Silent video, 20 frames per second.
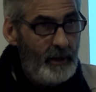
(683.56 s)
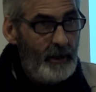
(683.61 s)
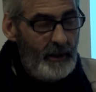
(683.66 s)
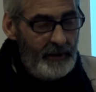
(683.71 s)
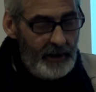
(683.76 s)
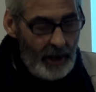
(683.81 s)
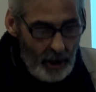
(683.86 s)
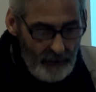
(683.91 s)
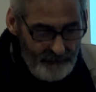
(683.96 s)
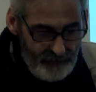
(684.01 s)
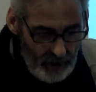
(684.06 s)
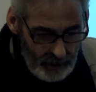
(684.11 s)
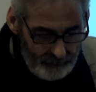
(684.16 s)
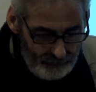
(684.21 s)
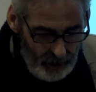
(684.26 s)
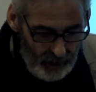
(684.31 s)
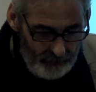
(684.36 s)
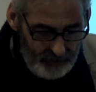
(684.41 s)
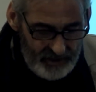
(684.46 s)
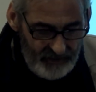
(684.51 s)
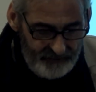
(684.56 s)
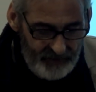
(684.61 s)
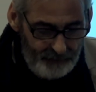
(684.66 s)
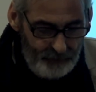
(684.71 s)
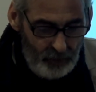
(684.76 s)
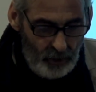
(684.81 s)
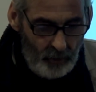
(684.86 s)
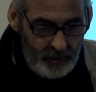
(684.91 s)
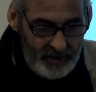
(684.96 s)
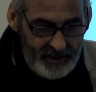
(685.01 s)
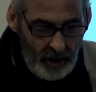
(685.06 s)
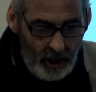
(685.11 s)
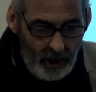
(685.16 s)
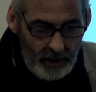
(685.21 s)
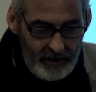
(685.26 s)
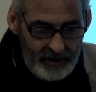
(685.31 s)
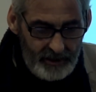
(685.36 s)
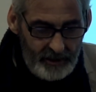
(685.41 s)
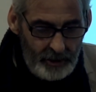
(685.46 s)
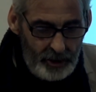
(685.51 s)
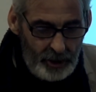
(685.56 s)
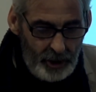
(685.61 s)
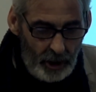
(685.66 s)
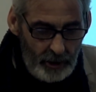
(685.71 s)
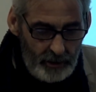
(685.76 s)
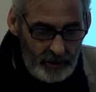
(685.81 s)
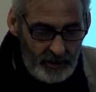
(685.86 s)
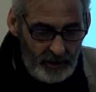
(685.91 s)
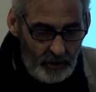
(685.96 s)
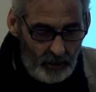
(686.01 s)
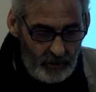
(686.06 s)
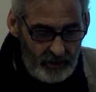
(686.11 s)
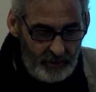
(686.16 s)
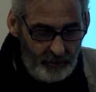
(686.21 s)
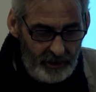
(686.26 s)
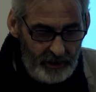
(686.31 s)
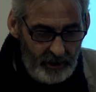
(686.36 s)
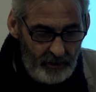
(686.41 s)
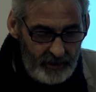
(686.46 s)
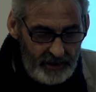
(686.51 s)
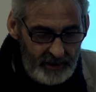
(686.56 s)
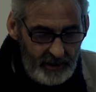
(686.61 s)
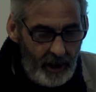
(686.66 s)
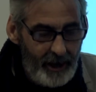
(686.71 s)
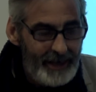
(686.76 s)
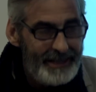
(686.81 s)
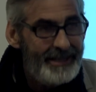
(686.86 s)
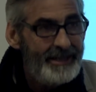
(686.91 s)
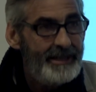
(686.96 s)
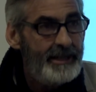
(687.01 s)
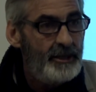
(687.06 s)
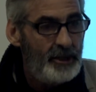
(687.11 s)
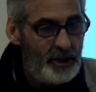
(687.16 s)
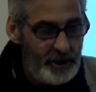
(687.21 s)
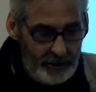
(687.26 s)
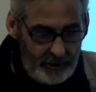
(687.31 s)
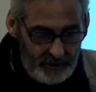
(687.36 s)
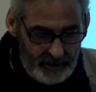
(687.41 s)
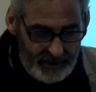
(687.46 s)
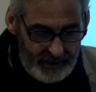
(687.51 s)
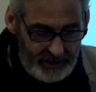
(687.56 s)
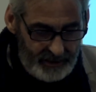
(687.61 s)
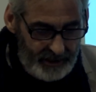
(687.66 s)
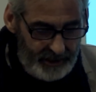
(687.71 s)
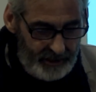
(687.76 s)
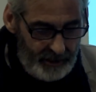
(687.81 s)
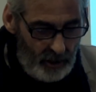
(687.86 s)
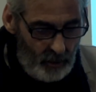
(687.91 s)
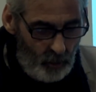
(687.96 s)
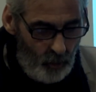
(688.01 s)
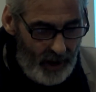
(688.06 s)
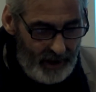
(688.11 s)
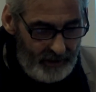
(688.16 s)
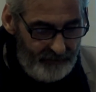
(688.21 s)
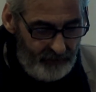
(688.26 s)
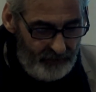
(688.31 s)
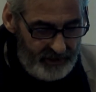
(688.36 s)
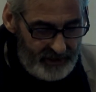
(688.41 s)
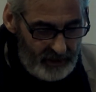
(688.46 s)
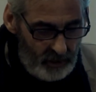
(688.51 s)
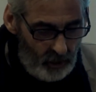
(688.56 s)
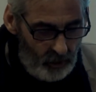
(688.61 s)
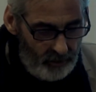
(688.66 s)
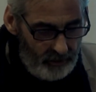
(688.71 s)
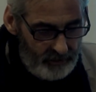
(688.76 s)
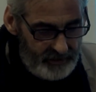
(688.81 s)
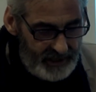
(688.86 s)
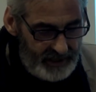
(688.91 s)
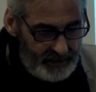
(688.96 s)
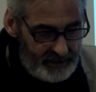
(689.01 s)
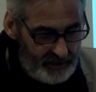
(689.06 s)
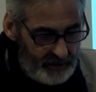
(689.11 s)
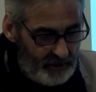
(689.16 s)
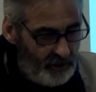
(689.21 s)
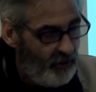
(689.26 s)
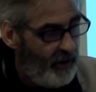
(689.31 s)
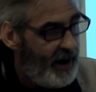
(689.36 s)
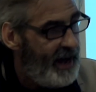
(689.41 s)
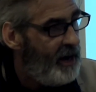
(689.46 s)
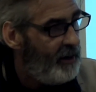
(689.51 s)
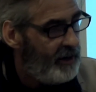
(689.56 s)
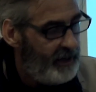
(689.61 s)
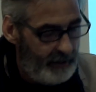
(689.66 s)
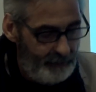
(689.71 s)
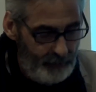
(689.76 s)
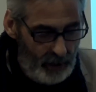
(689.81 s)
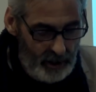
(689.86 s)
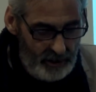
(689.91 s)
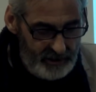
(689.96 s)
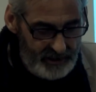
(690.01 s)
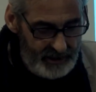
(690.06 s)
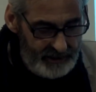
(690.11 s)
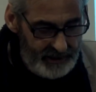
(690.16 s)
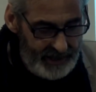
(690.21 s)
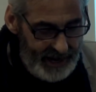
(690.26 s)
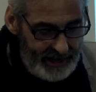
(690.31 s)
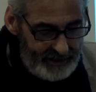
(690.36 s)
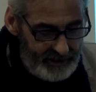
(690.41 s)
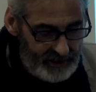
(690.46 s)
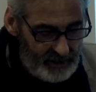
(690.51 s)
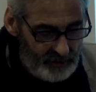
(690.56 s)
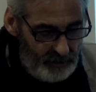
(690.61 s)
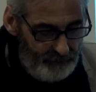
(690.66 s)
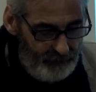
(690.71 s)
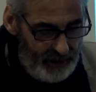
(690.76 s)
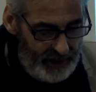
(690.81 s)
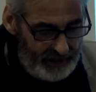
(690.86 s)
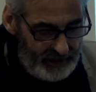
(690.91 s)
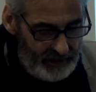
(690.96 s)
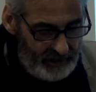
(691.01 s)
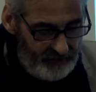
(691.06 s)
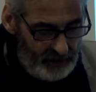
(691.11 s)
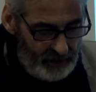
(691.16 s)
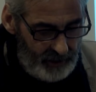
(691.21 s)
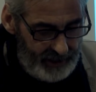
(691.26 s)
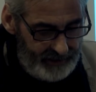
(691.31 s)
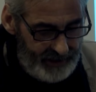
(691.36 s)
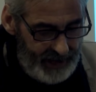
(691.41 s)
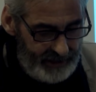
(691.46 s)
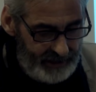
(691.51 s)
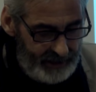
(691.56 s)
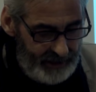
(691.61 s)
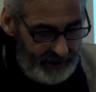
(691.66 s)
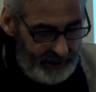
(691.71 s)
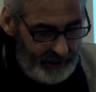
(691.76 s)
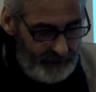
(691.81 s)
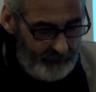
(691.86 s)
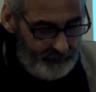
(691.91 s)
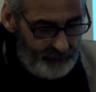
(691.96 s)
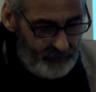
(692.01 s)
The overt purpose of the book was to honour Sir John Salisbury, who was knighted in June 1601 for his loyalty to the Crown in opposing the Essex Rebellion of earlier that year.